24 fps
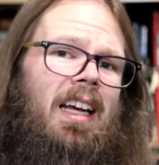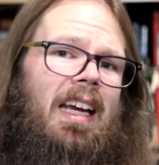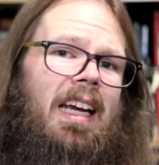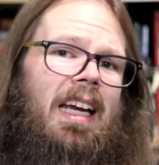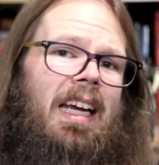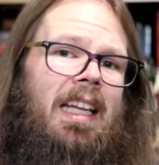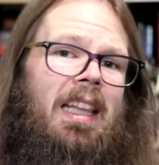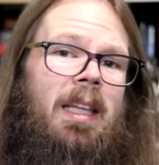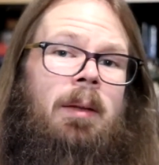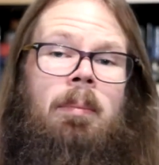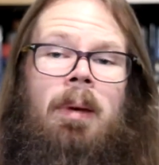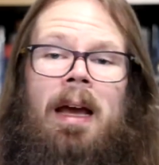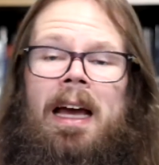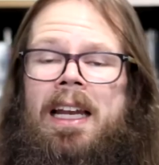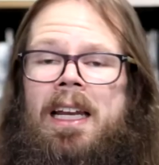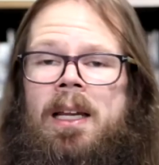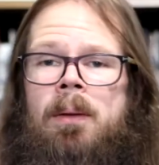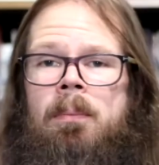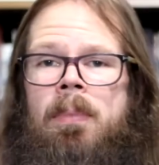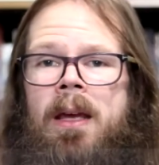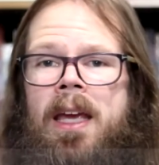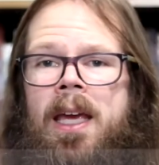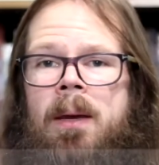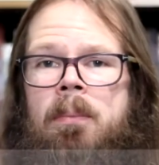in the pen
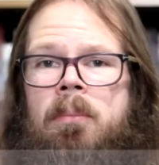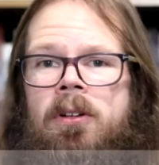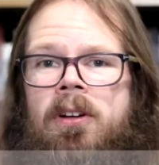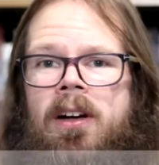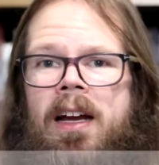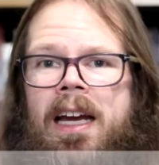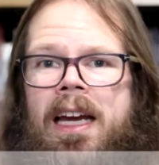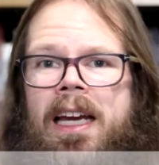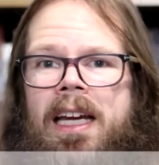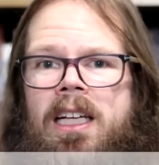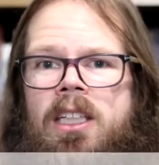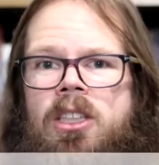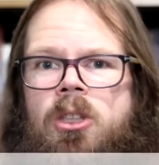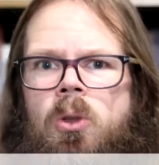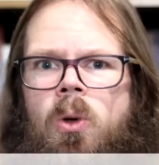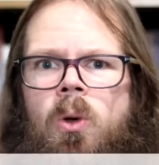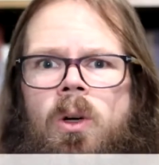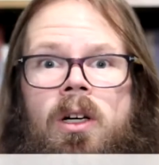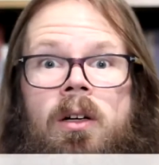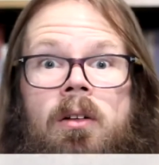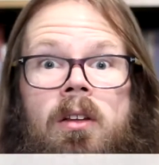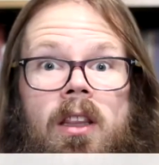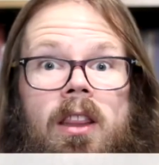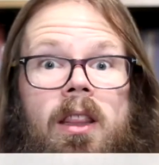and paper age,
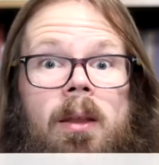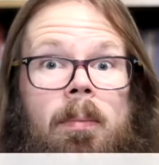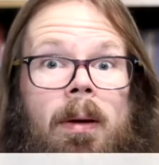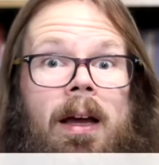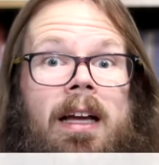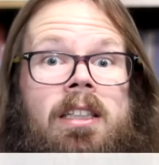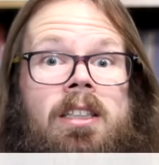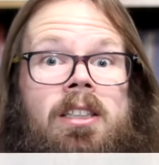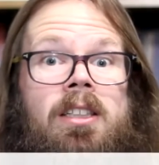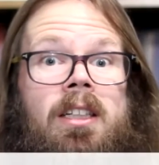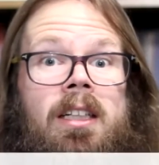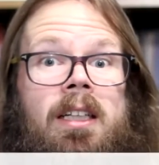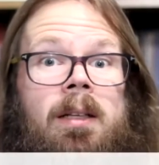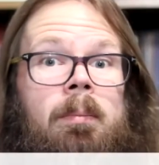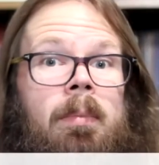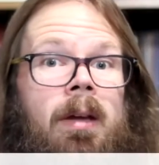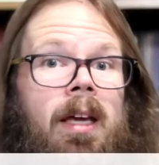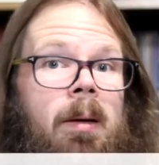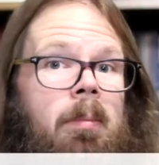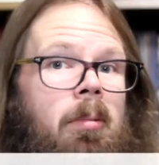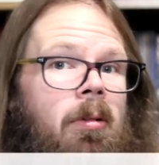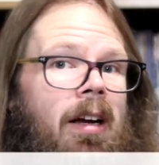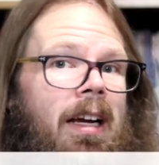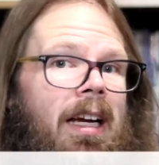or the pencil and
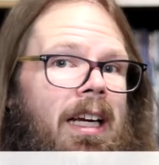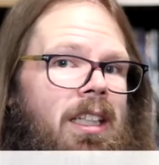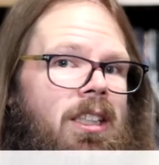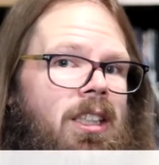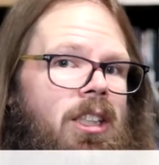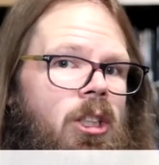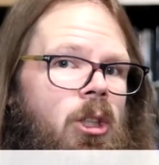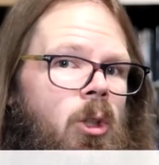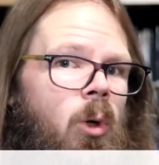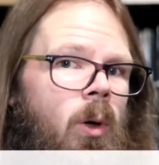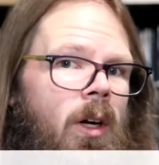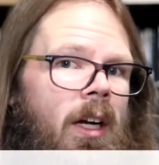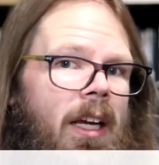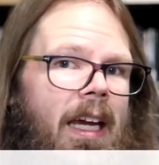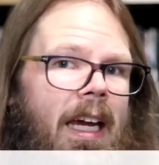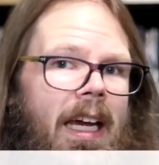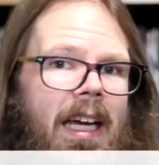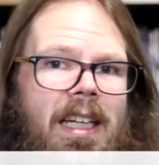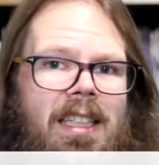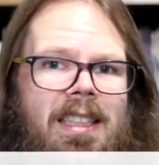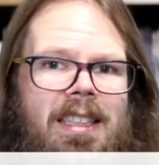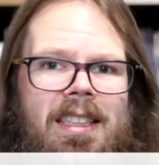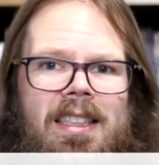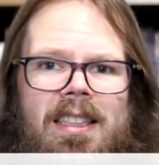paper age in your
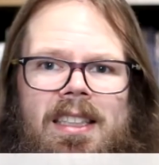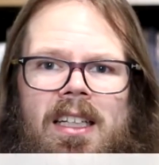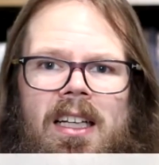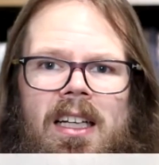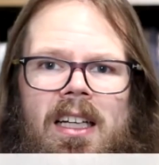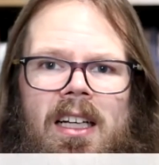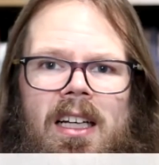case,